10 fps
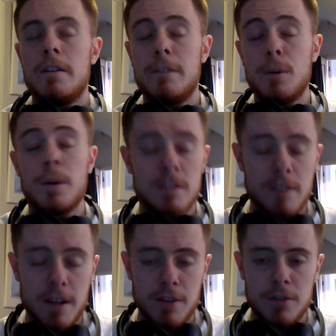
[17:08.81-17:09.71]

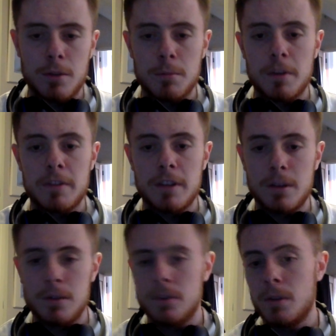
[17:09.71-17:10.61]
interaction on my
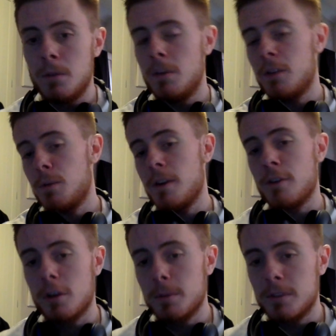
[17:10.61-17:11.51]
videos. So that's why I've
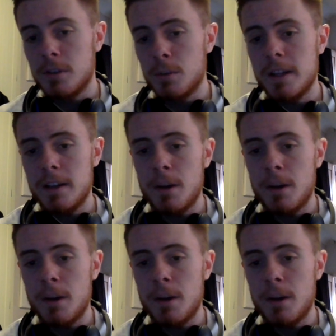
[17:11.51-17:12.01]
got comments of the week.